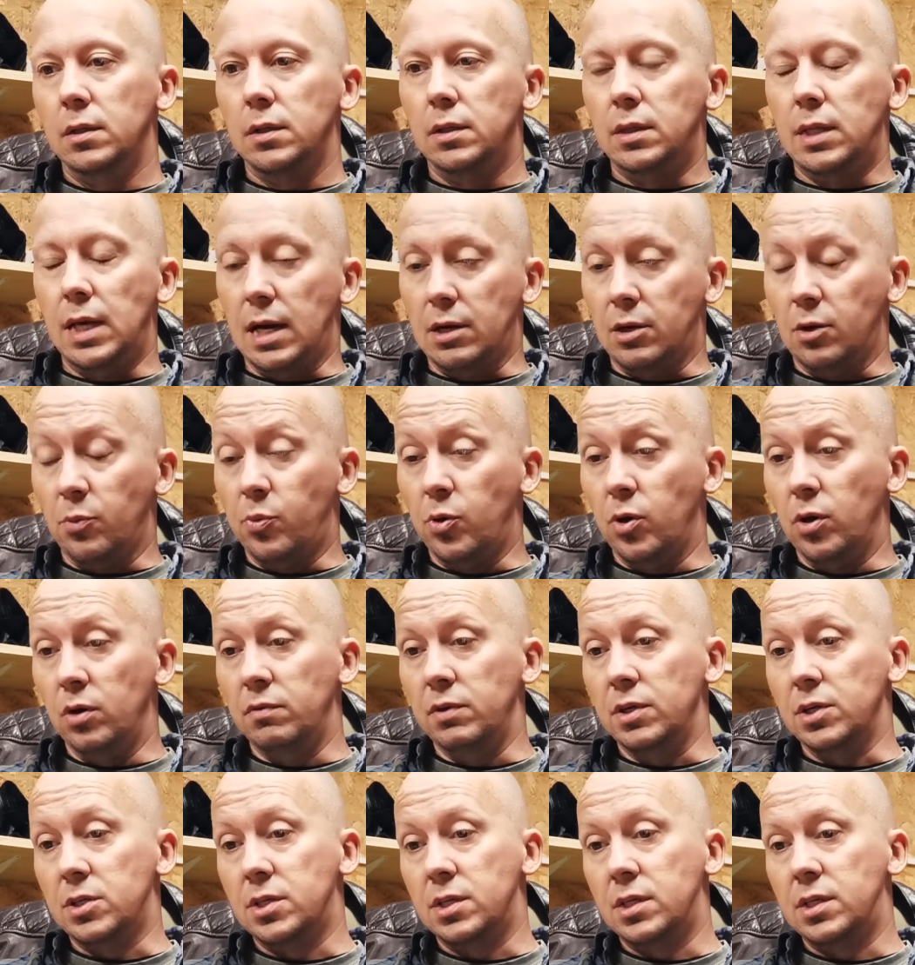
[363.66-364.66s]
the
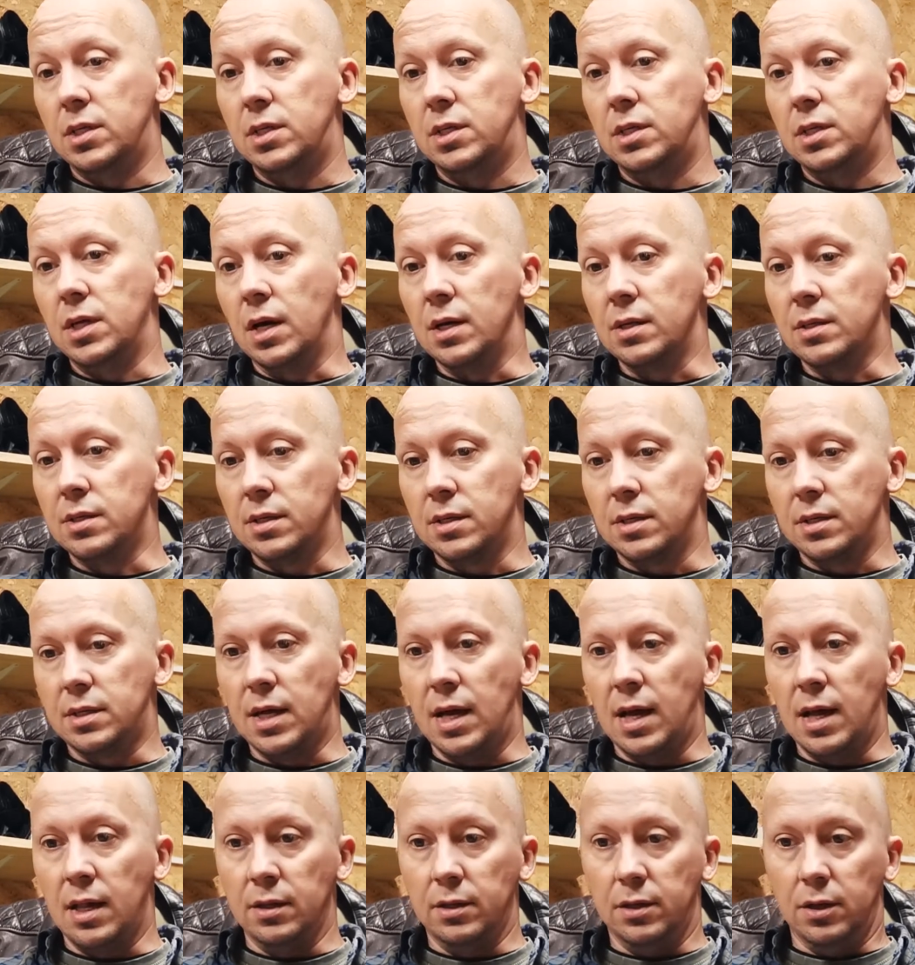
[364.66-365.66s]
Akrapovic doesn't
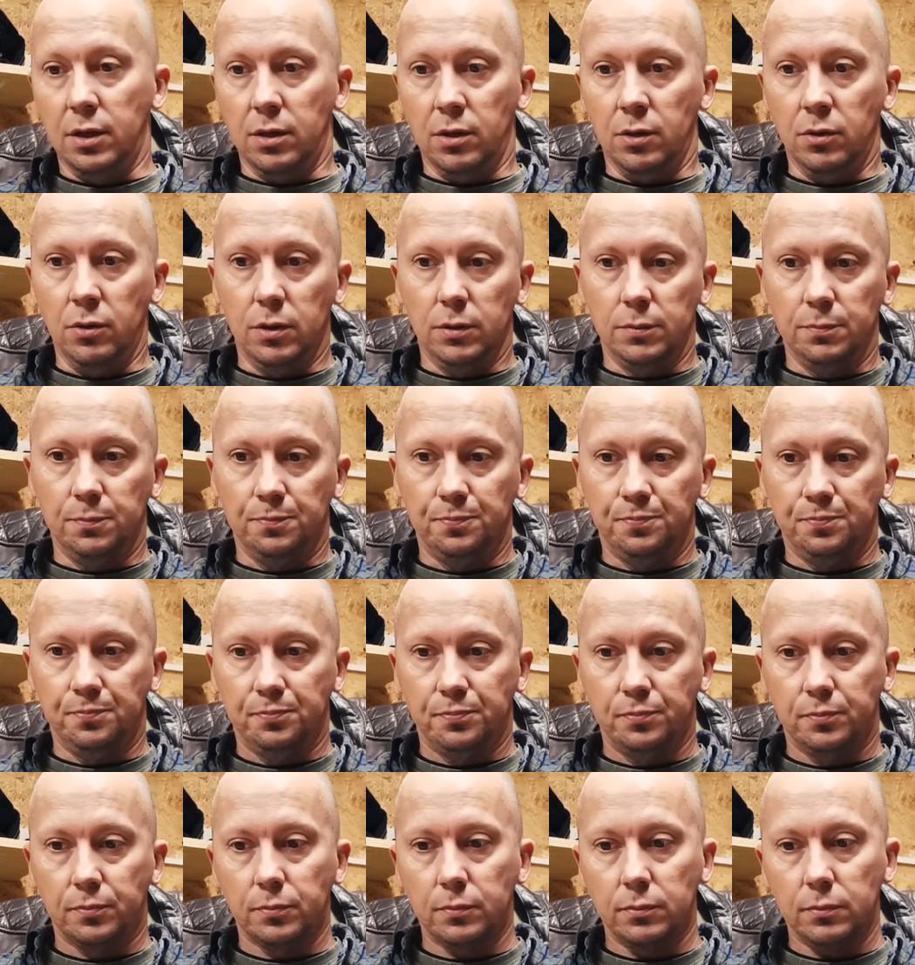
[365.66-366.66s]
tell you,
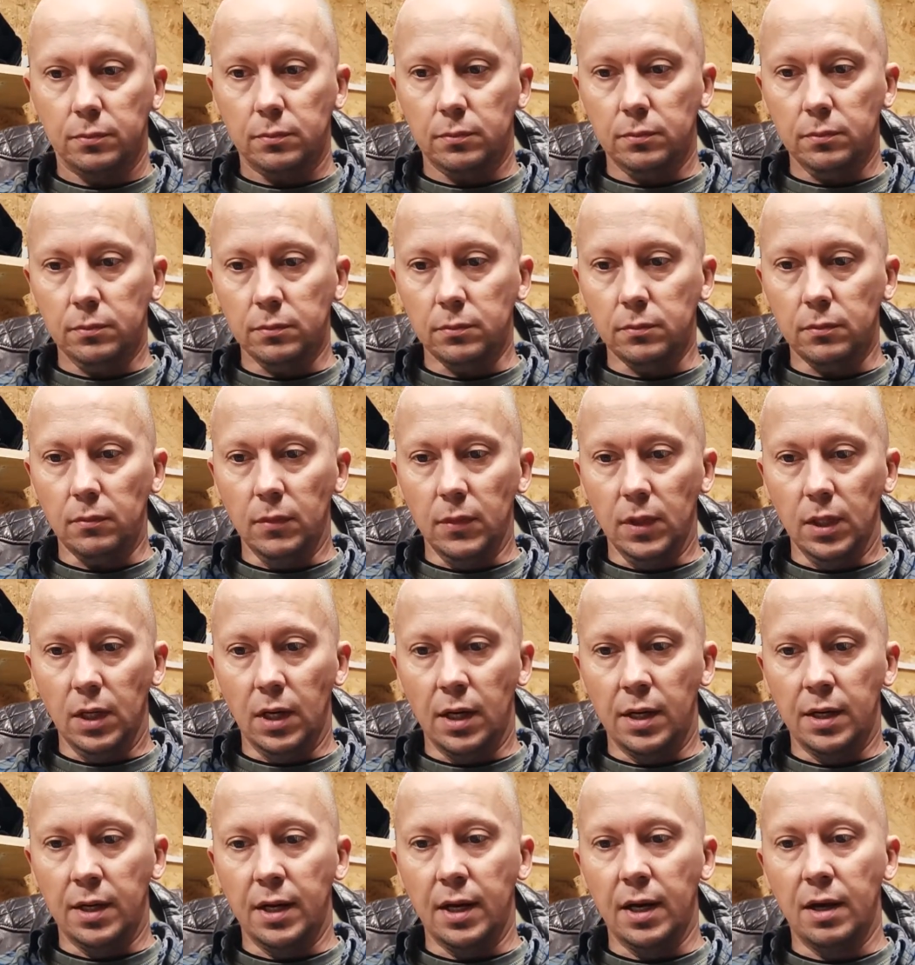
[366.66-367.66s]

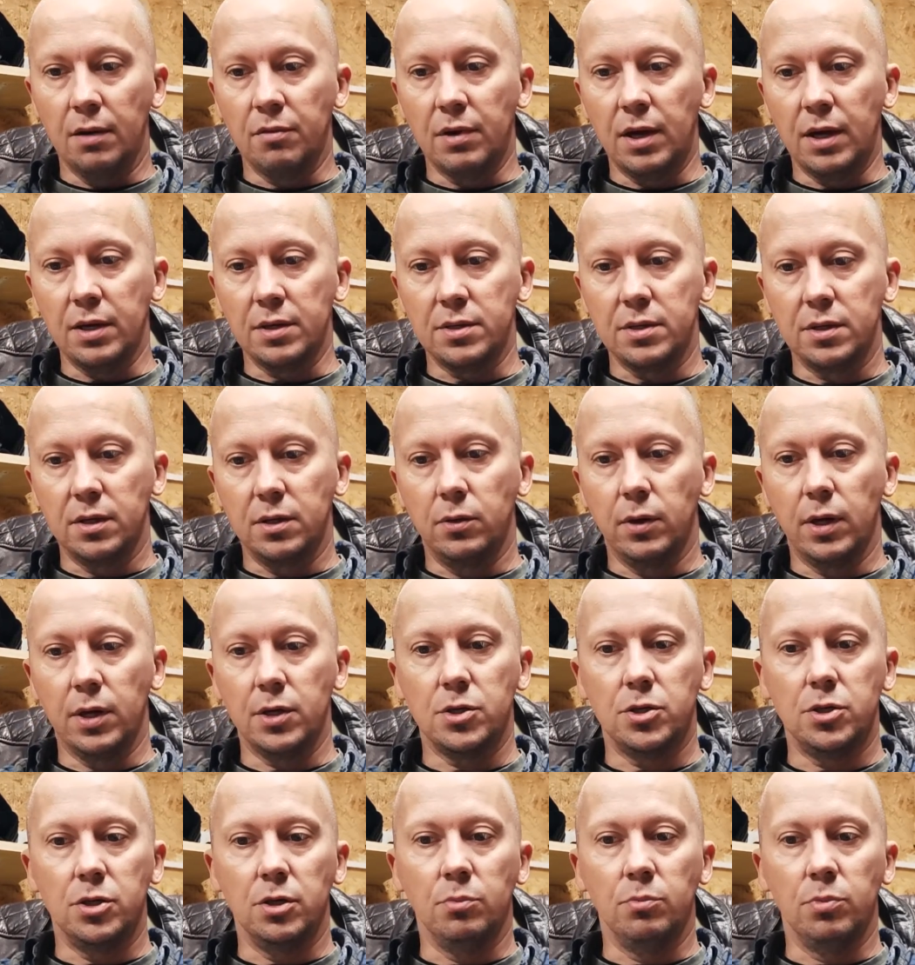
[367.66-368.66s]
and I have asked the
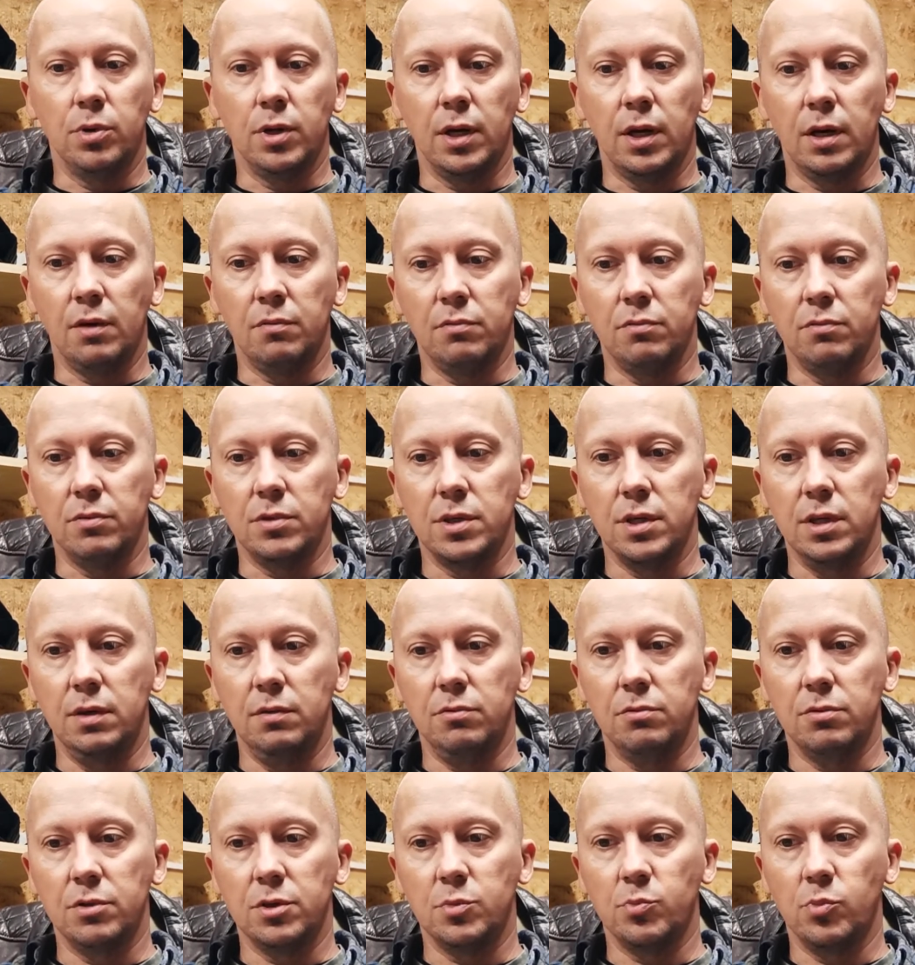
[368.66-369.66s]
question, but I haven't
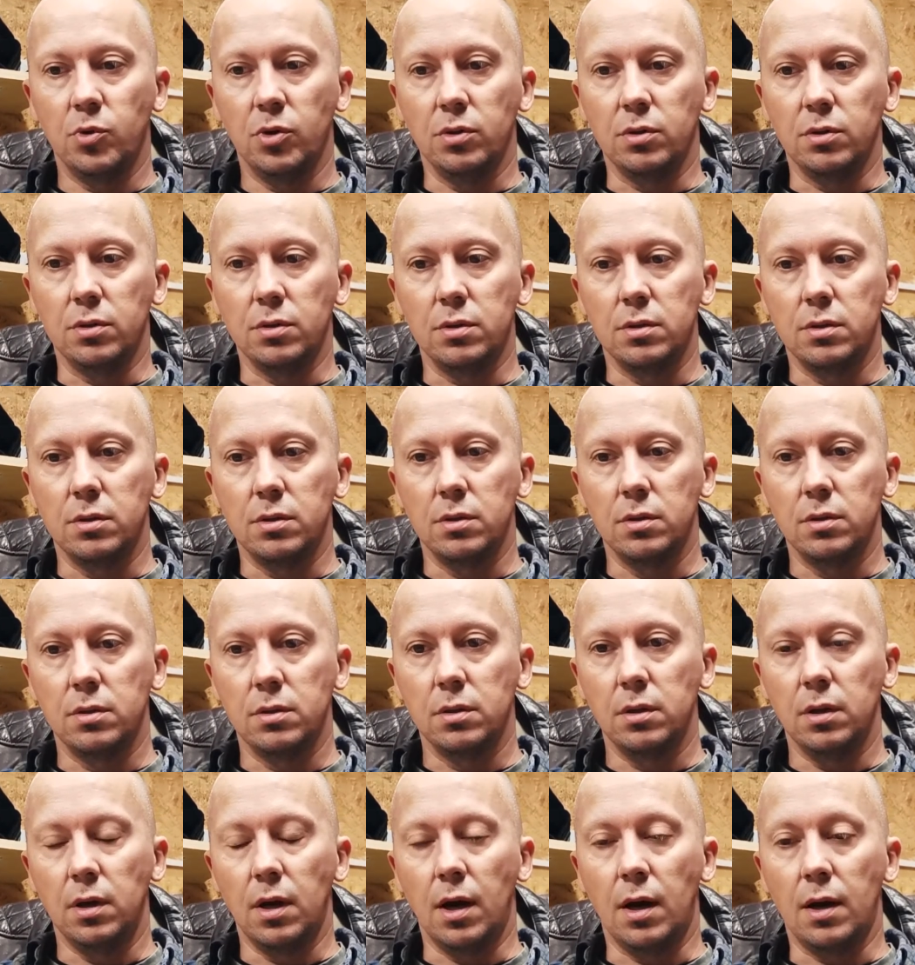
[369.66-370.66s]
received a response
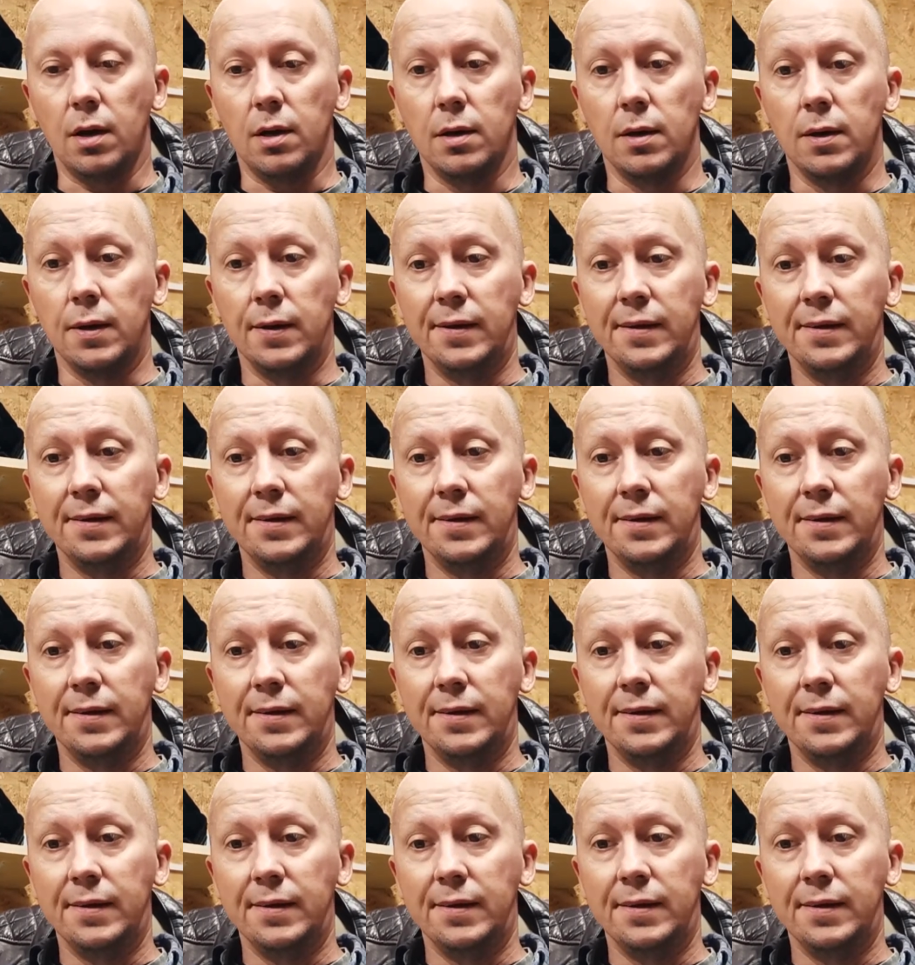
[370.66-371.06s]
yet.